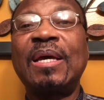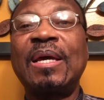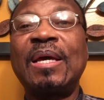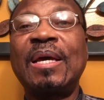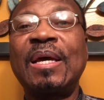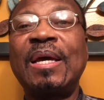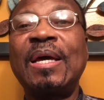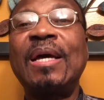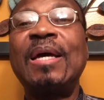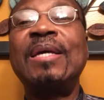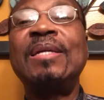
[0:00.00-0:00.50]

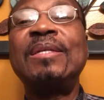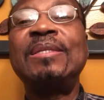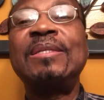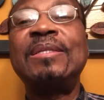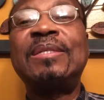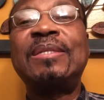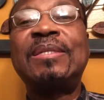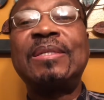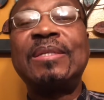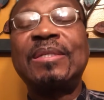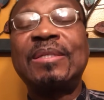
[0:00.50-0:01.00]

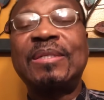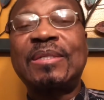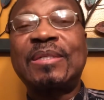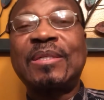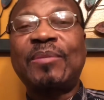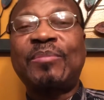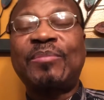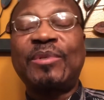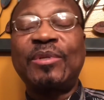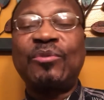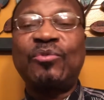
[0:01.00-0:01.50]
and
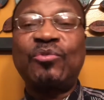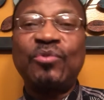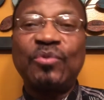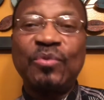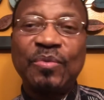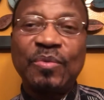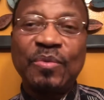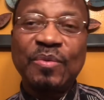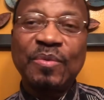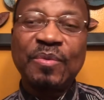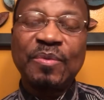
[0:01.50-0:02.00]
chapter
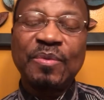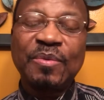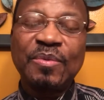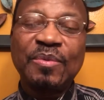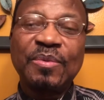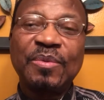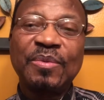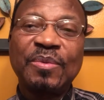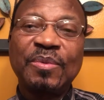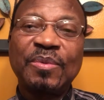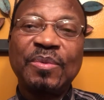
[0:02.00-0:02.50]
2.
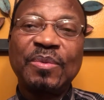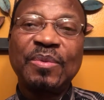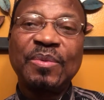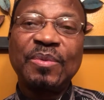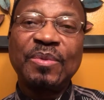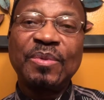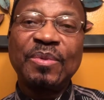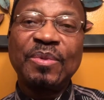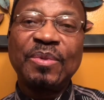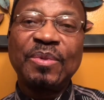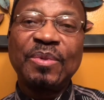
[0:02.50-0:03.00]

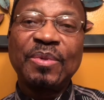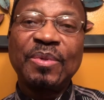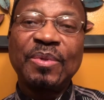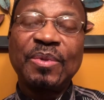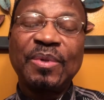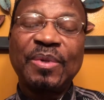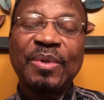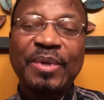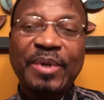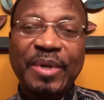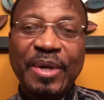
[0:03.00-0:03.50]

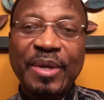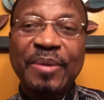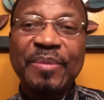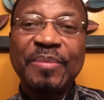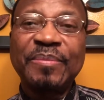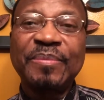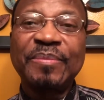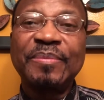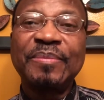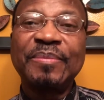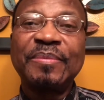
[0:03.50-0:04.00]
Okay?
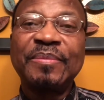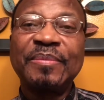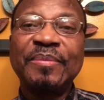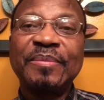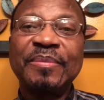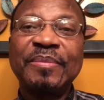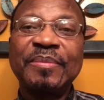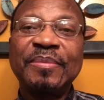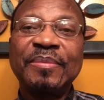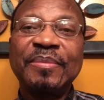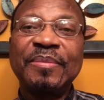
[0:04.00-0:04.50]

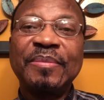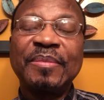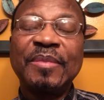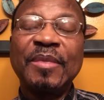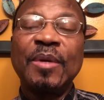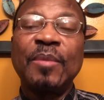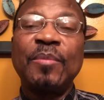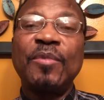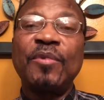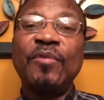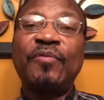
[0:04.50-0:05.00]

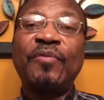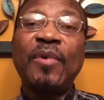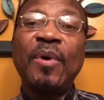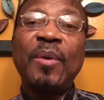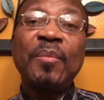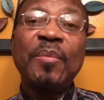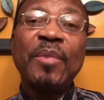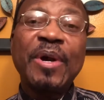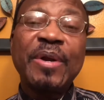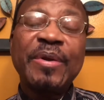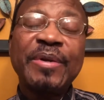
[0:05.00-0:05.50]
Before
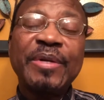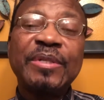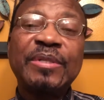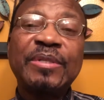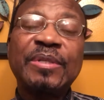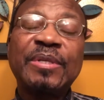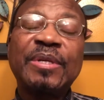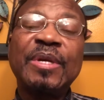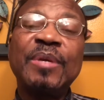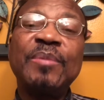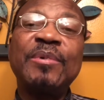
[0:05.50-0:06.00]

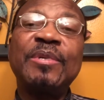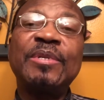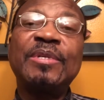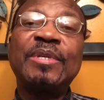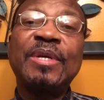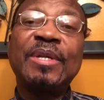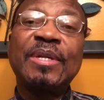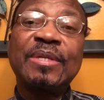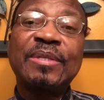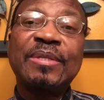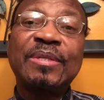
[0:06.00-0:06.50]
marriage came in
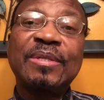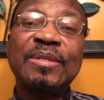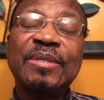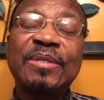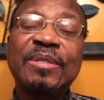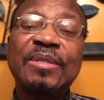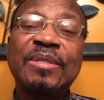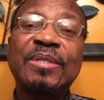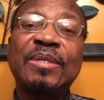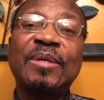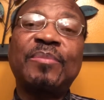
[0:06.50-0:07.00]

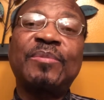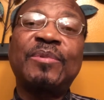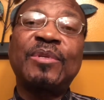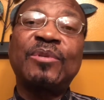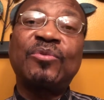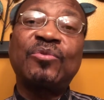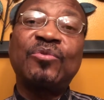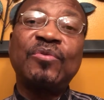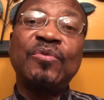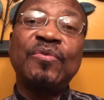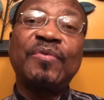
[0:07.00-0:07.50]
Genesis chapter
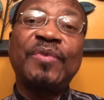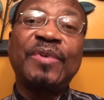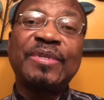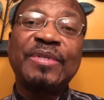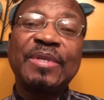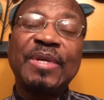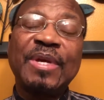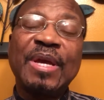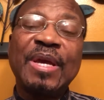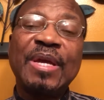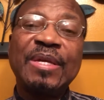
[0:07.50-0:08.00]
2,
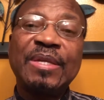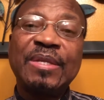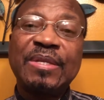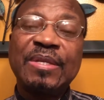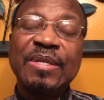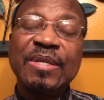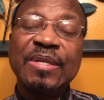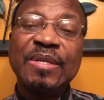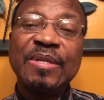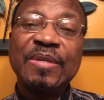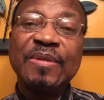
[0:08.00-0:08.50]
verse
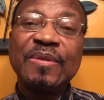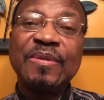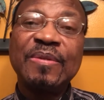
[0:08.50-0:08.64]
18.